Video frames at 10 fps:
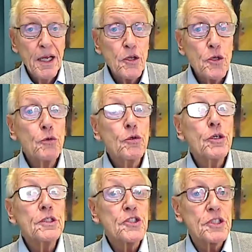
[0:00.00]
You
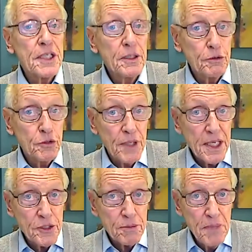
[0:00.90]
could still
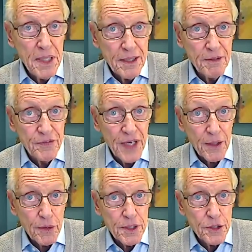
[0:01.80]
transmit the
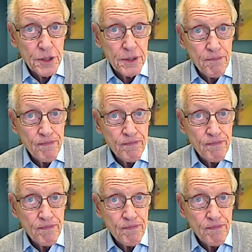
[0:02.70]
virus,